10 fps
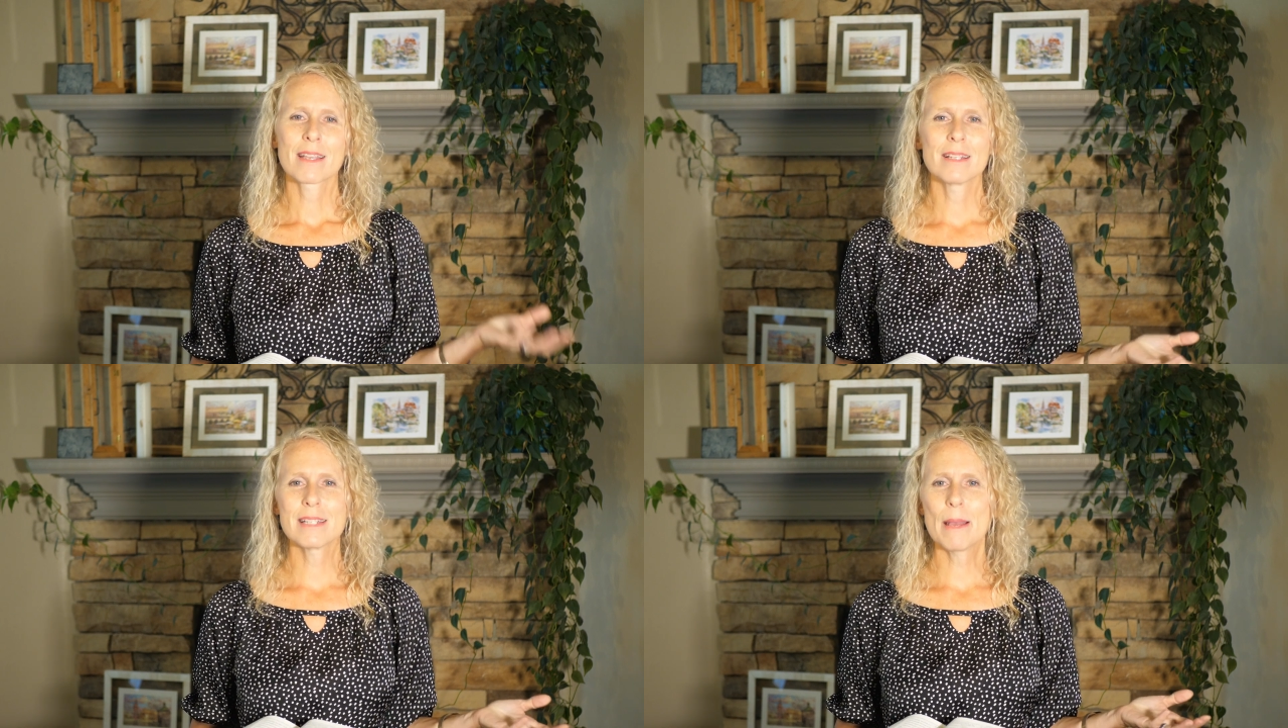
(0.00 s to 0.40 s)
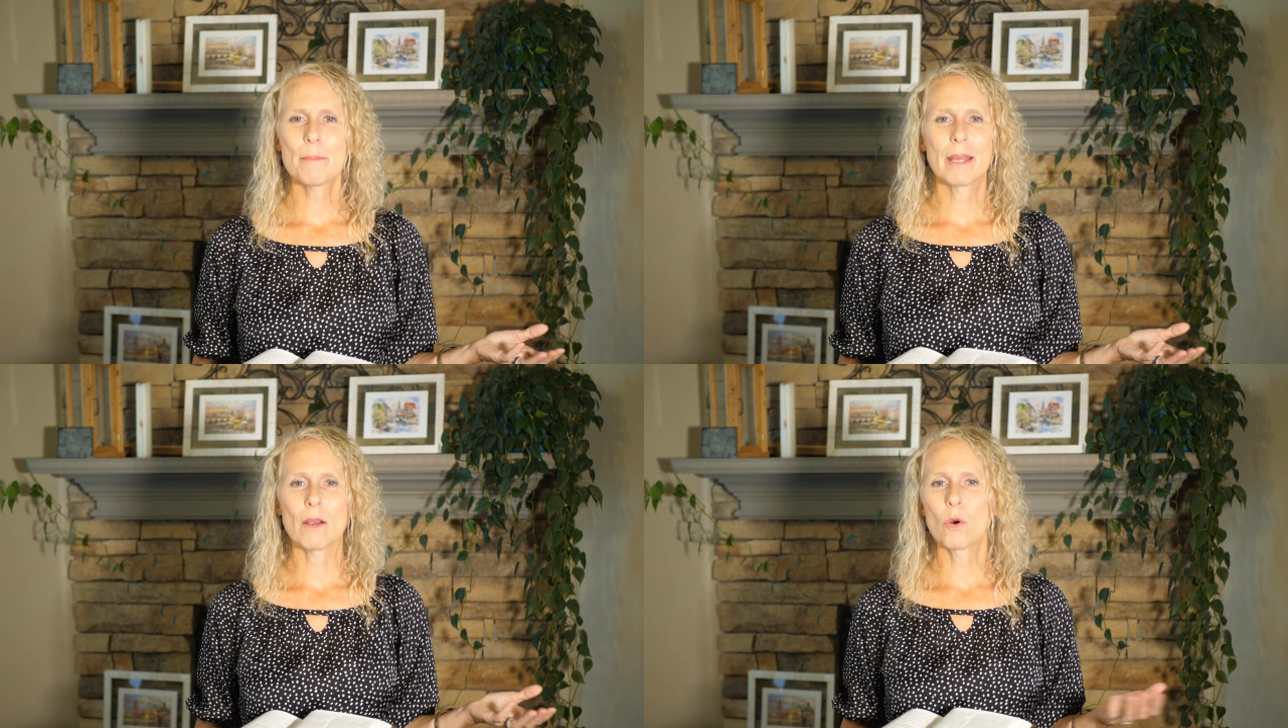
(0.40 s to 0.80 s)

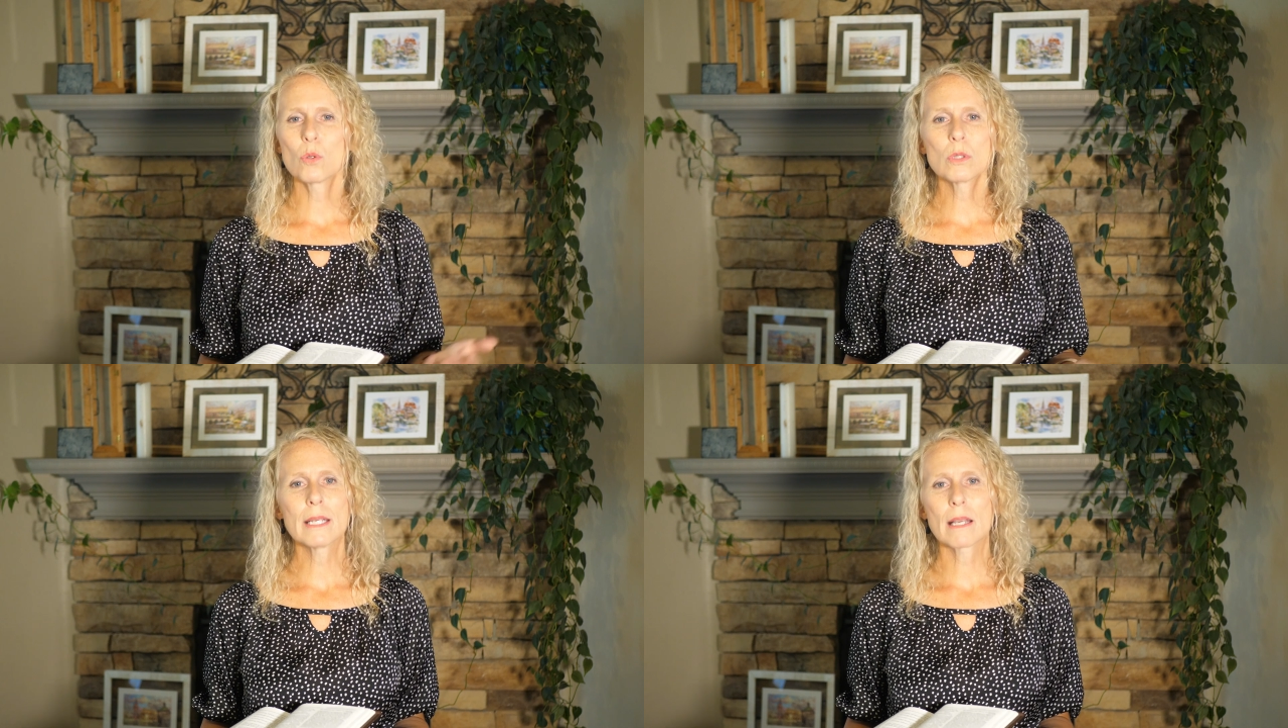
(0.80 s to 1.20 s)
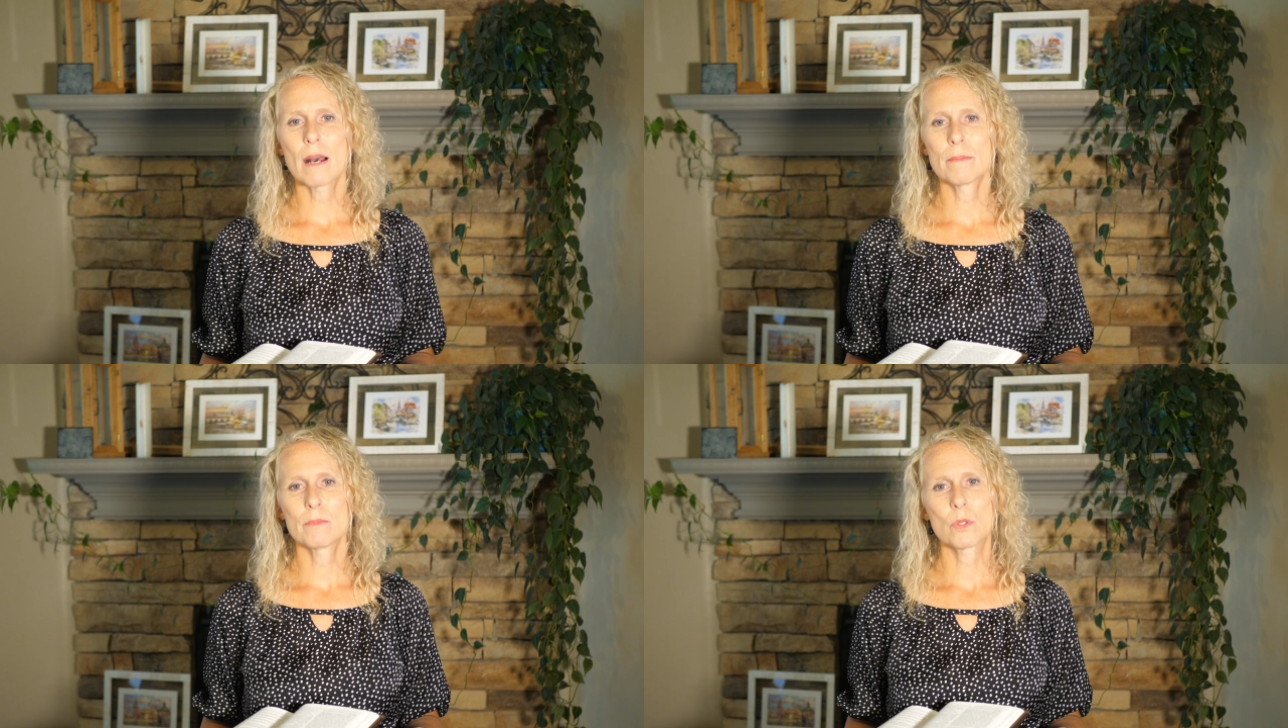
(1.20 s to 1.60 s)
Contentment only
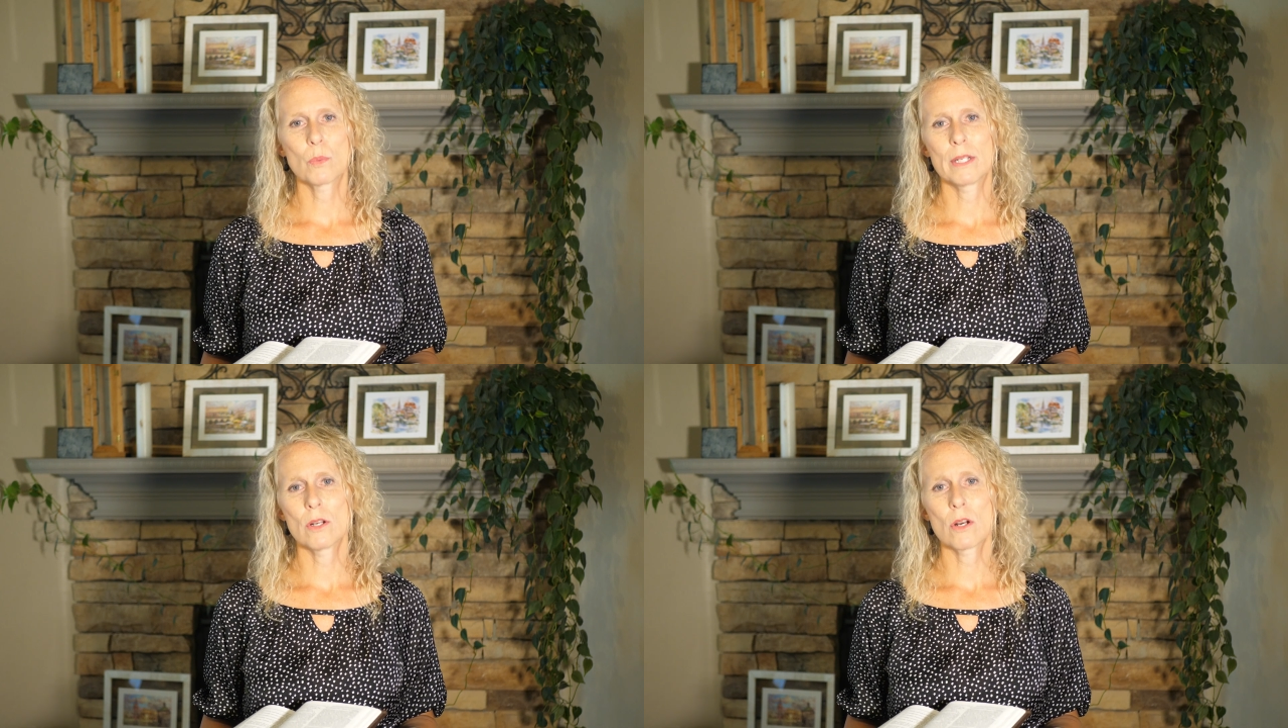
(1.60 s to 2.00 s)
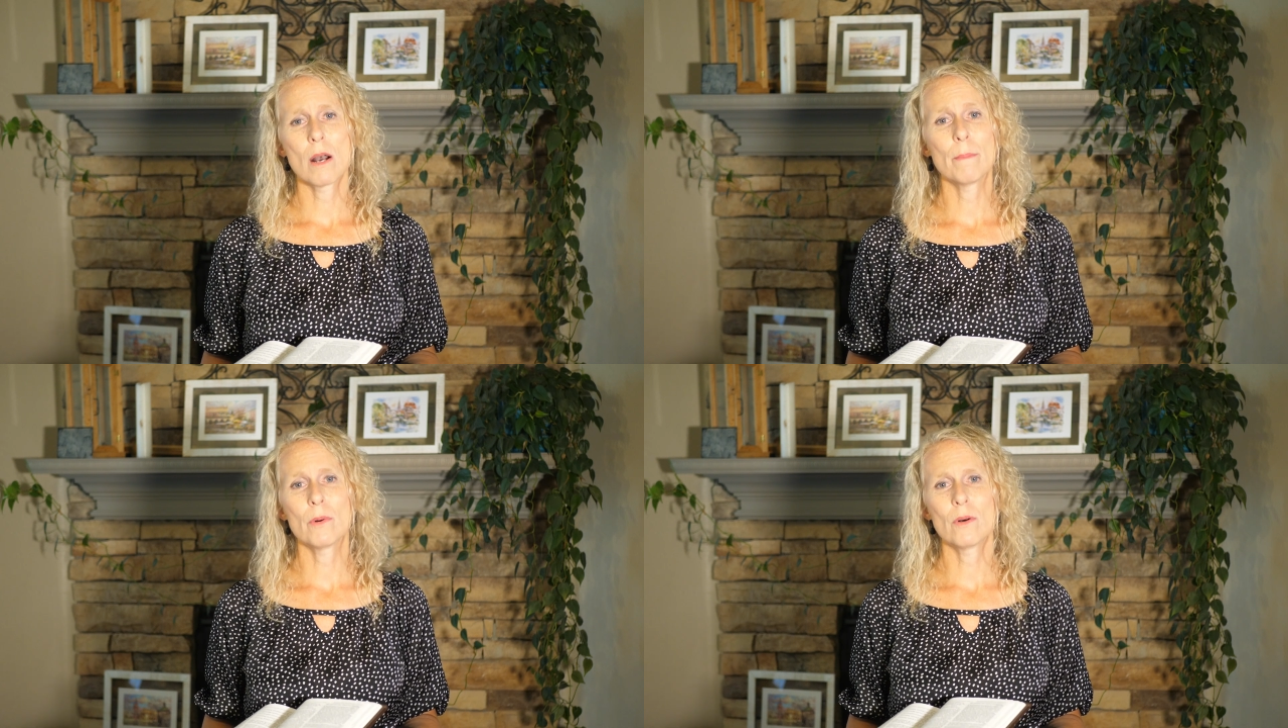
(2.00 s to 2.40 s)
comes when you're
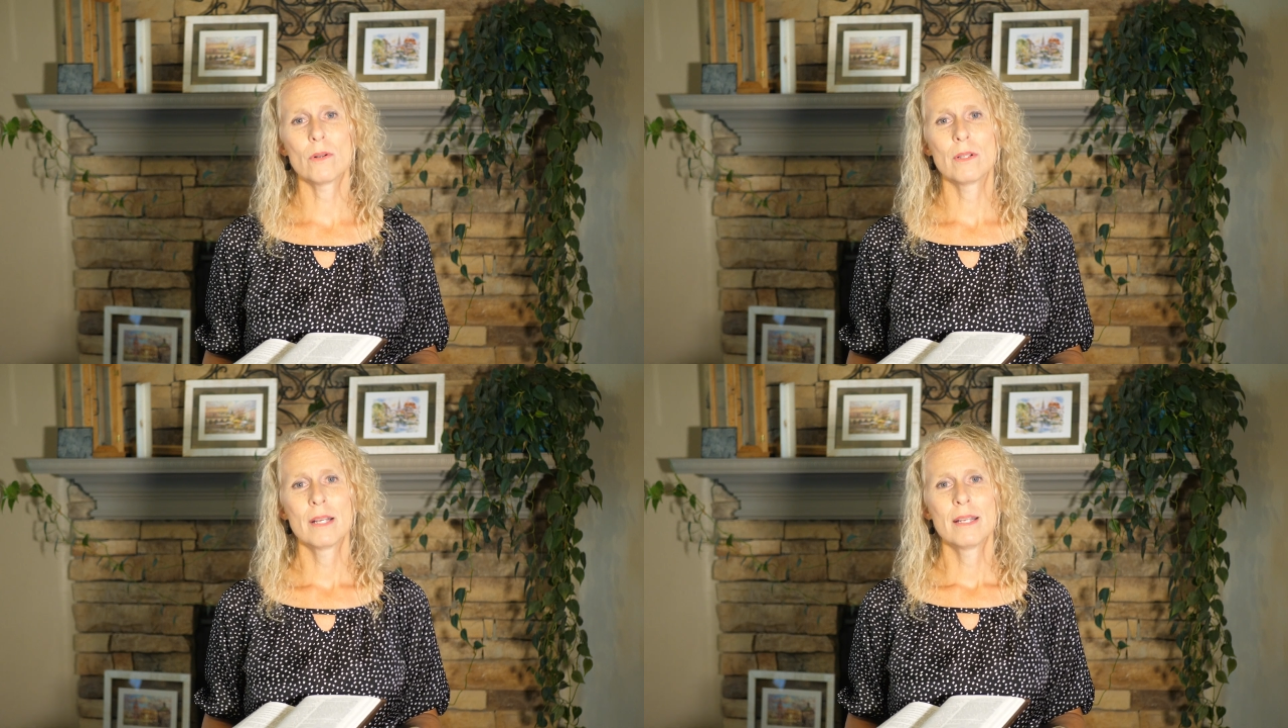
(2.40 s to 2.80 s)
humble.